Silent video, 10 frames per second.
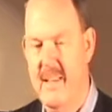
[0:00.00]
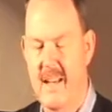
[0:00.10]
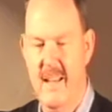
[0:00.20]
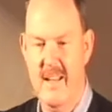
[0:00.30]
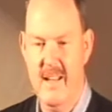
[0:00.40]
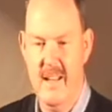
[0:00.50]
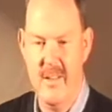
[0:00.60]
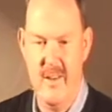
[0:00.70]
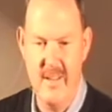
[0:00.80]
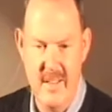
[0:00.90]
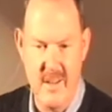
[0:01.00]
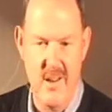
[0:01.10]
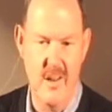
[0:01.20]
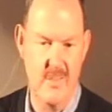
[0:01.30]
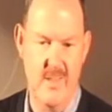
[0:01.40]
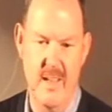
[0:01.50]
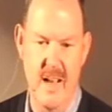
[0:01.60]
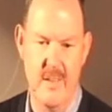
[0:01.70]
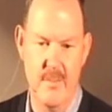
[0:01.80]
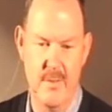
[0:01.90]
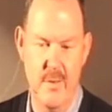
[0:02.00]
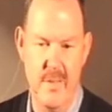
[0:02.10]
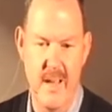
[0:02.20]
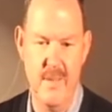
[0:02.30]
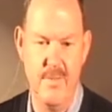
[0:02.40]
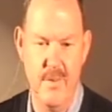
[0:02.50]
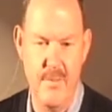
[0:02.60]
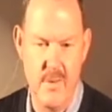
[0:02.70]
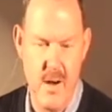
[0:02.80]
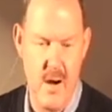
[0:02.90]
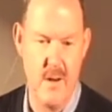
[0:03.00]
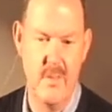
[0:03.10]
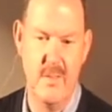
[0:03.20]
And uh, God knit our hearts together. I'm so thankful for her.